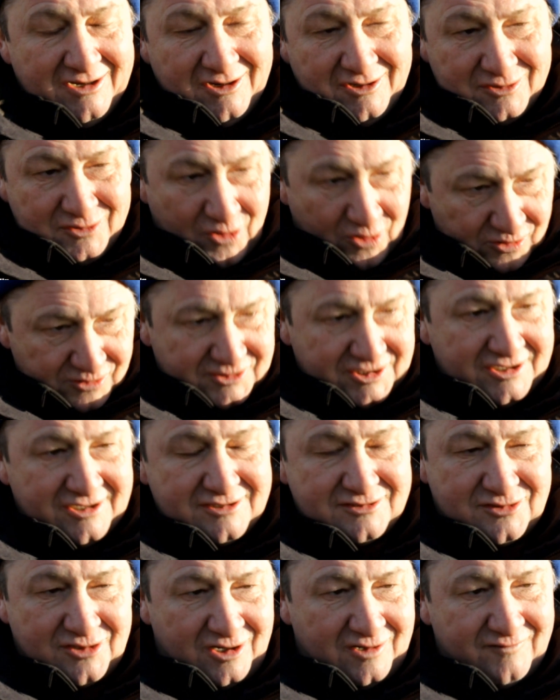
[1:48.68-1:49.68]
Goes to the
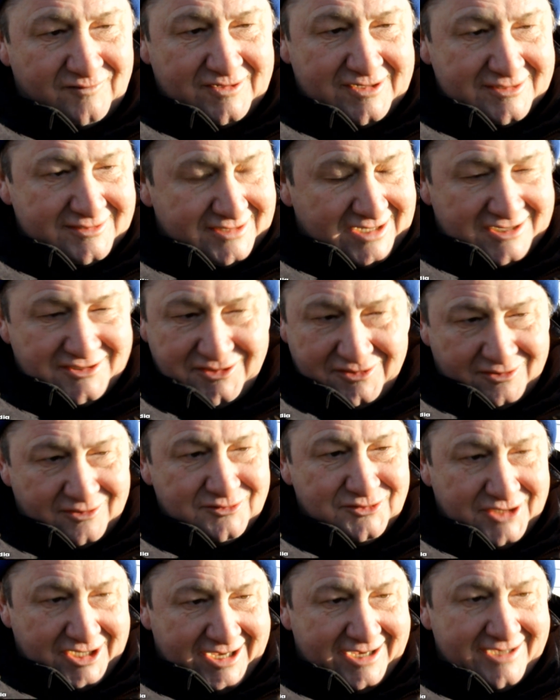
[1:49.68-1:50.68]
server and says,
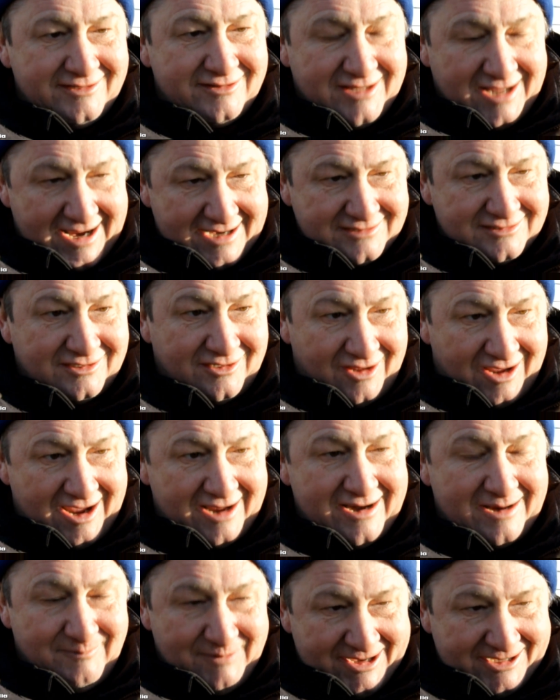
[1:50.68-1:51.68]
Jane, thanks a lot,
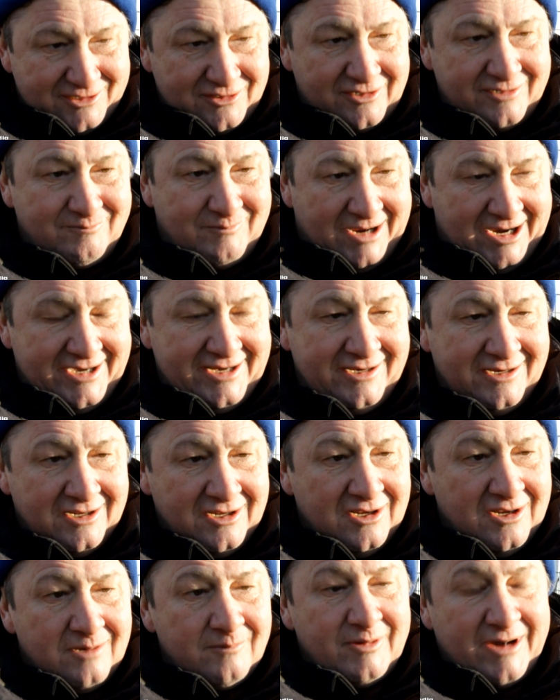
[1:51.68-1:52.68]
I make good money,
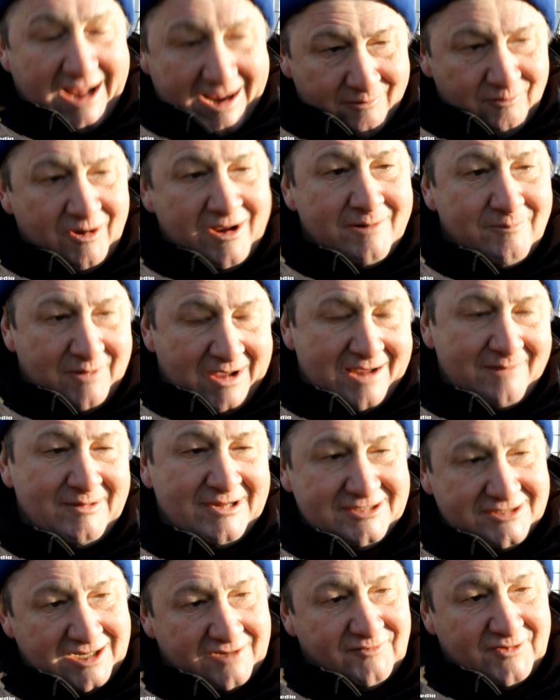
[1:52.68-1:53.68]
but I want to buy
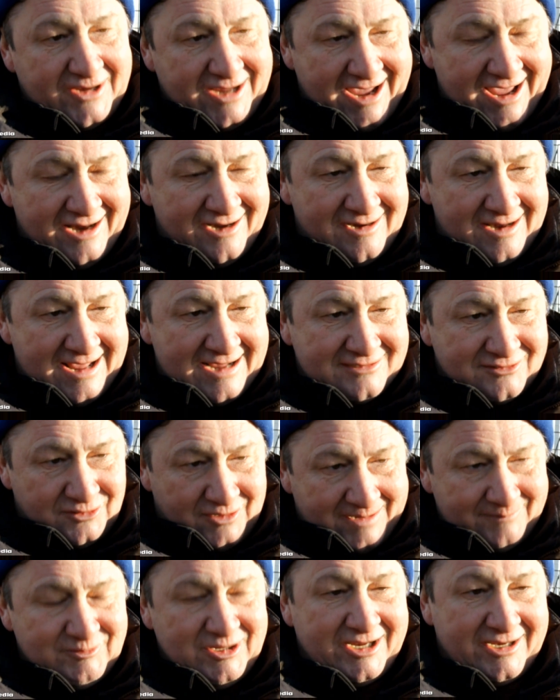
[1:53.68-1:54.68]
myself a Cadillac, so
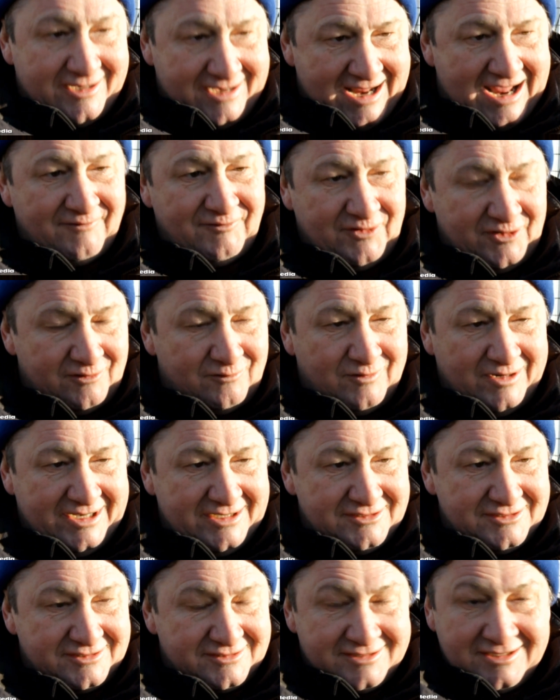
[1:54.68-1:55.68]
I'm taking half of your
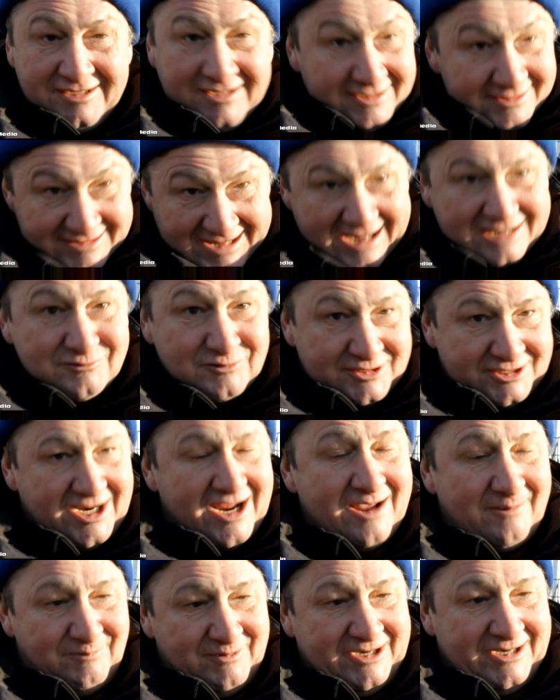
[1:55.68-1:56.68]
wages. That's what's
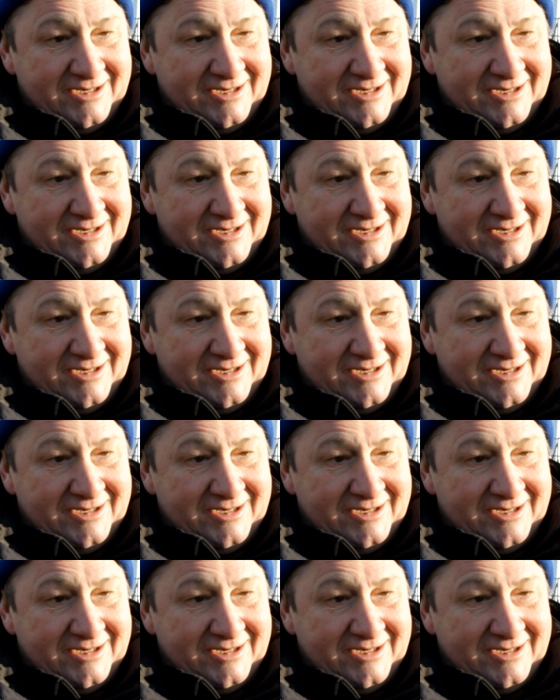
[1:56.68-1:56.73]
happening